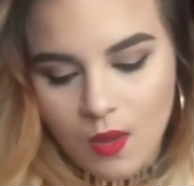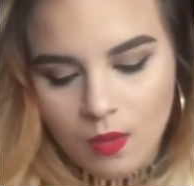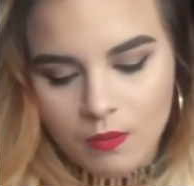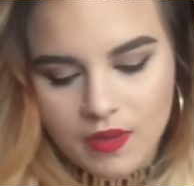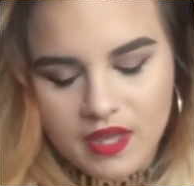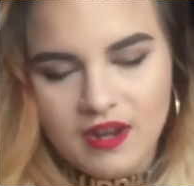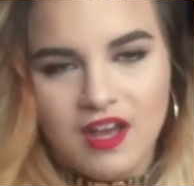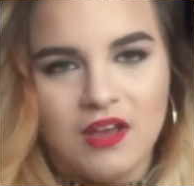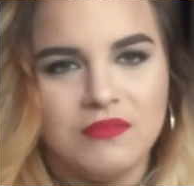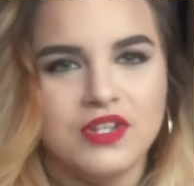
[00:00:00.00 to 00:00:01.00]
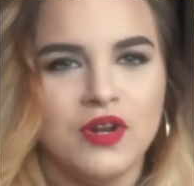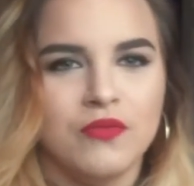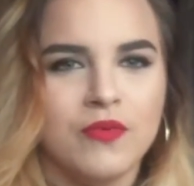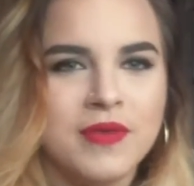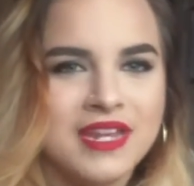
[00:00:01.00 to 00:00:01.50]
But, you know,
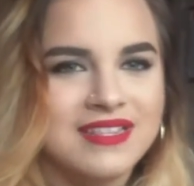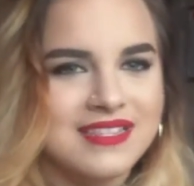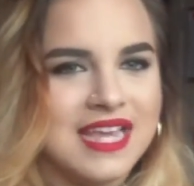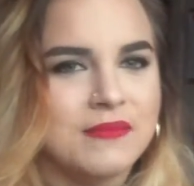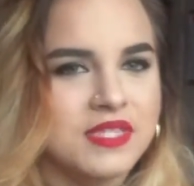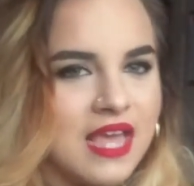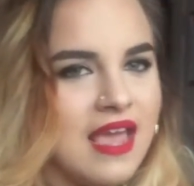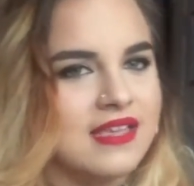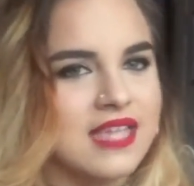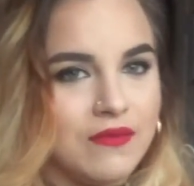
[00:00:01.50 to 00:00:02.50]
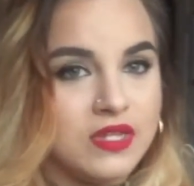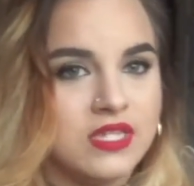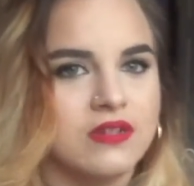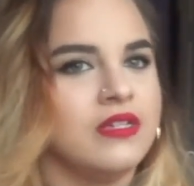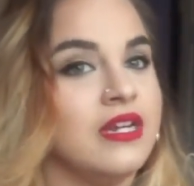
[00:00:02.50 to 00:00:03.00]
repeating the same sayings every
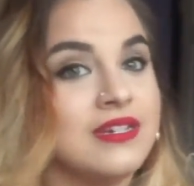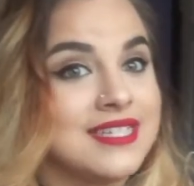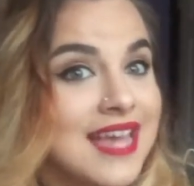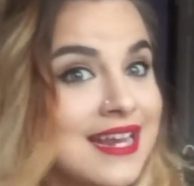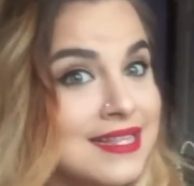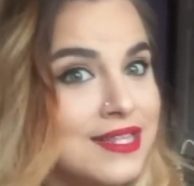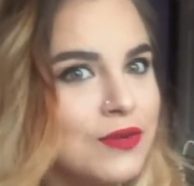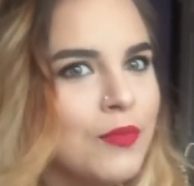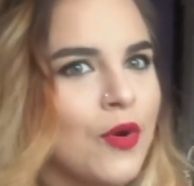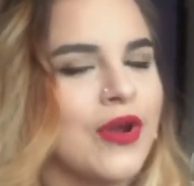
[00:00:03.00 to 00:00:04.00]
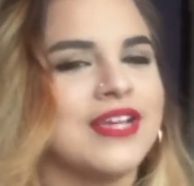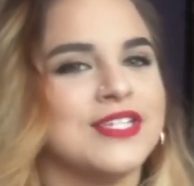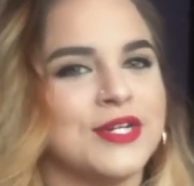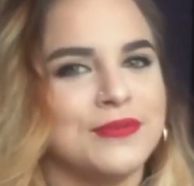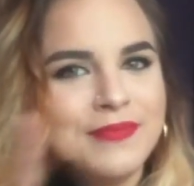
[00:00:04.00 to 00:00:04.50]
single year is getting a little boring.
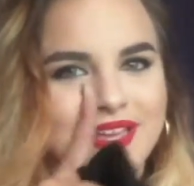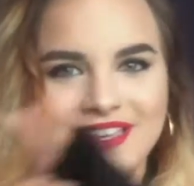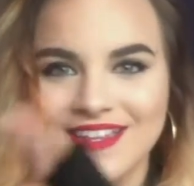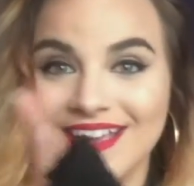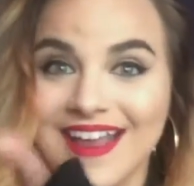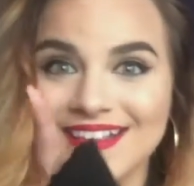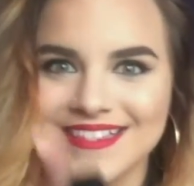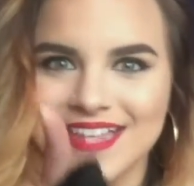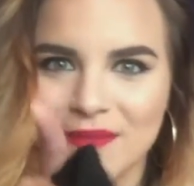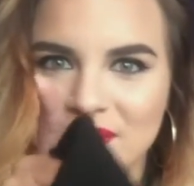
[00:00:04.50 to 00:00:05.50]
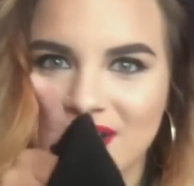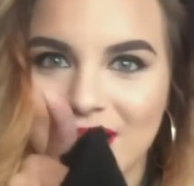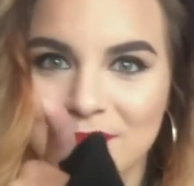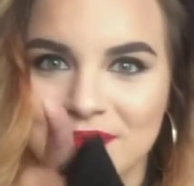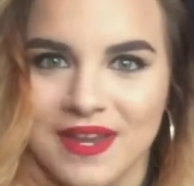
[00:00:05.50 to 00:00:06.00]
So Pink, you gotta step it
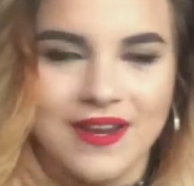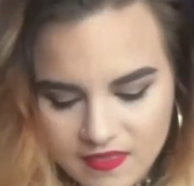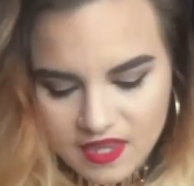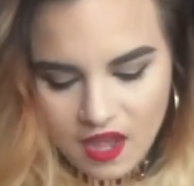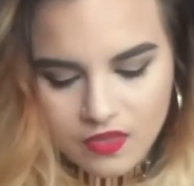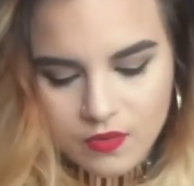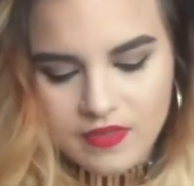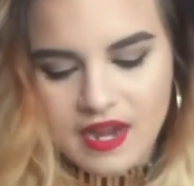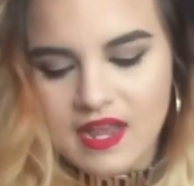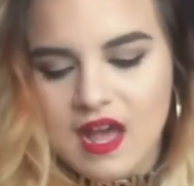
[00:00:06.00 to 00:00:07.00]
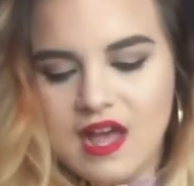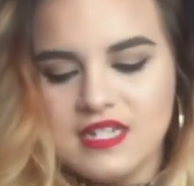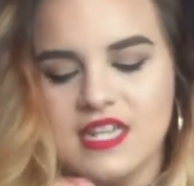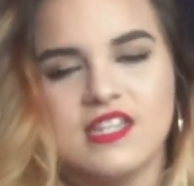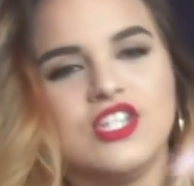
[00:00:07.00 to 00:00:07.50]
up here. And the other one that I got
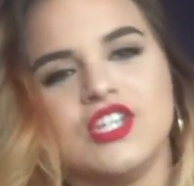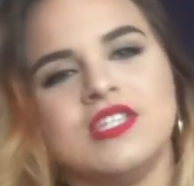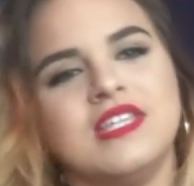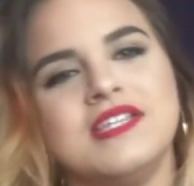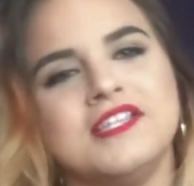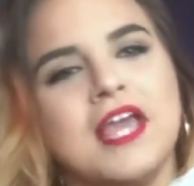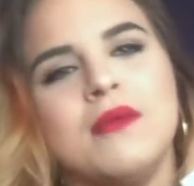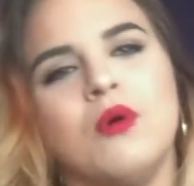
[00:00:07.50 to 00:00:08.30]
is just the same